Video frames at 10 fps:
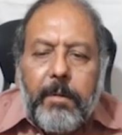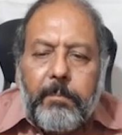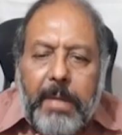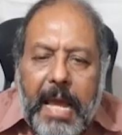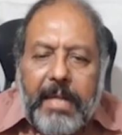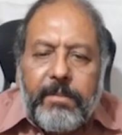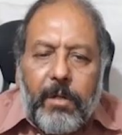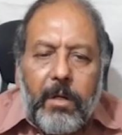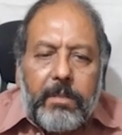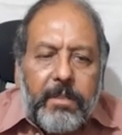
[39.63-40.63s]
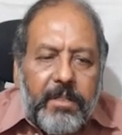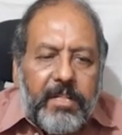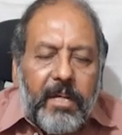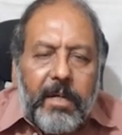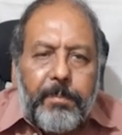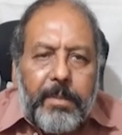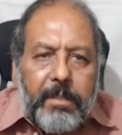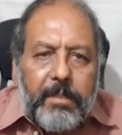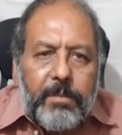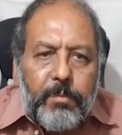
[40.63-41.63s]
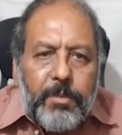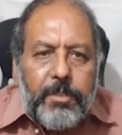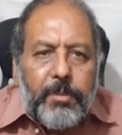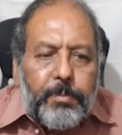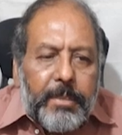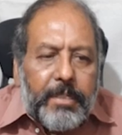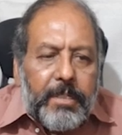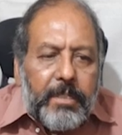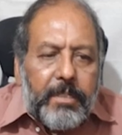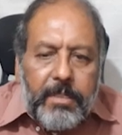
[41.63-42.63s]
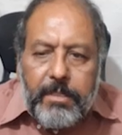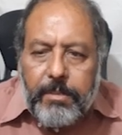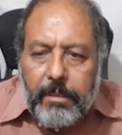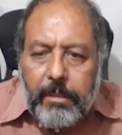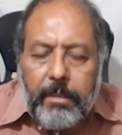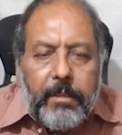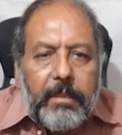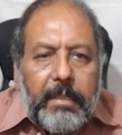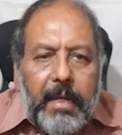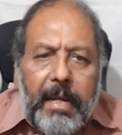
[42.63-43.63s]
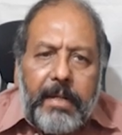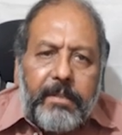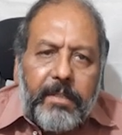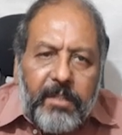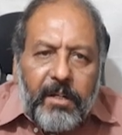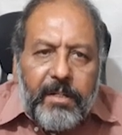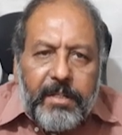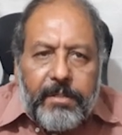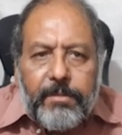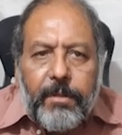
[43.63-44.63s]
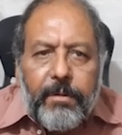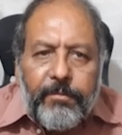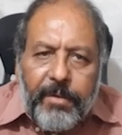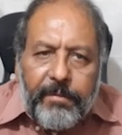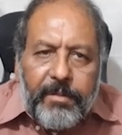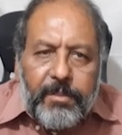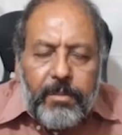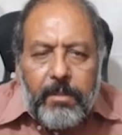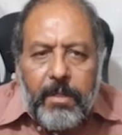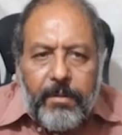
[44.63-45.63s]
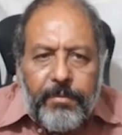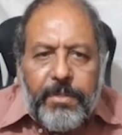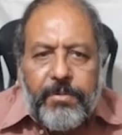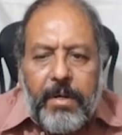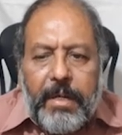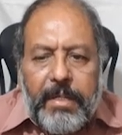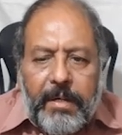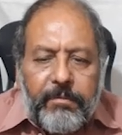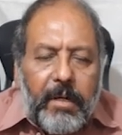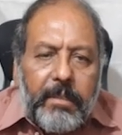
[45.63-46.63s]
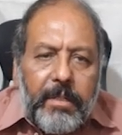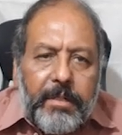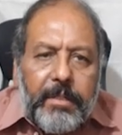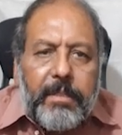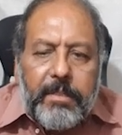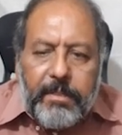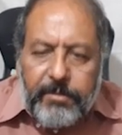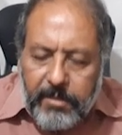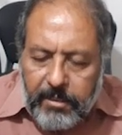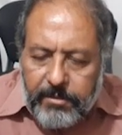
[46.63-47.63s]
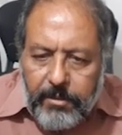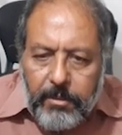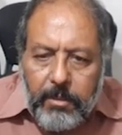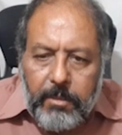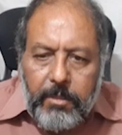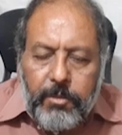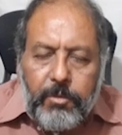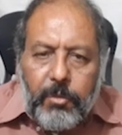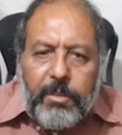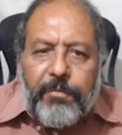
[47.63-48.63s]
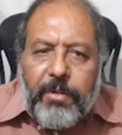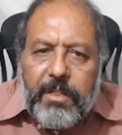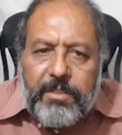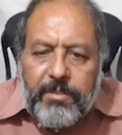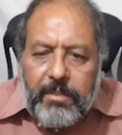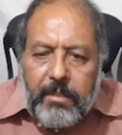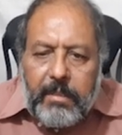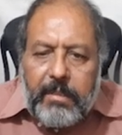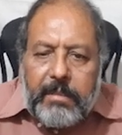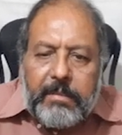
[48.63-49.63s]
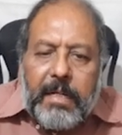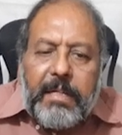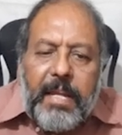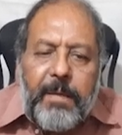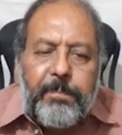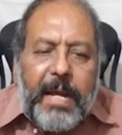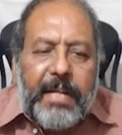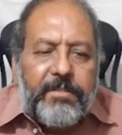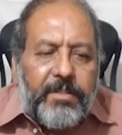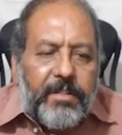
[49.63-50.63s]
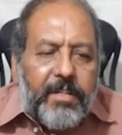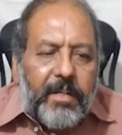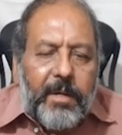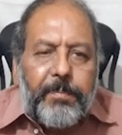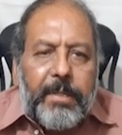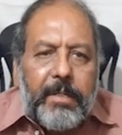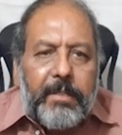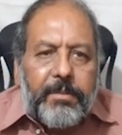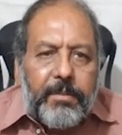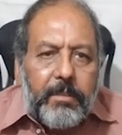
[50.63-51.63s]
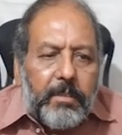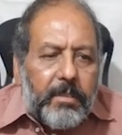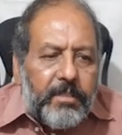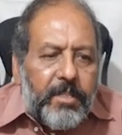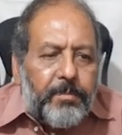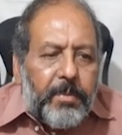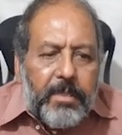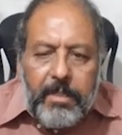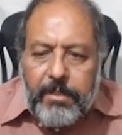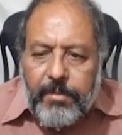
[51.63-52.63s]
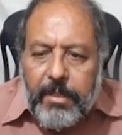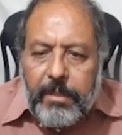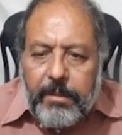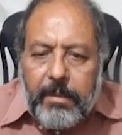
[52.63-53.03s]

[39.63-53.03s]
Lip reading: black dot Tinea capitis, which is BDTC, and the third is favus, which I have already discussed. So the first, the grey patch Tinea capitis, GPTC,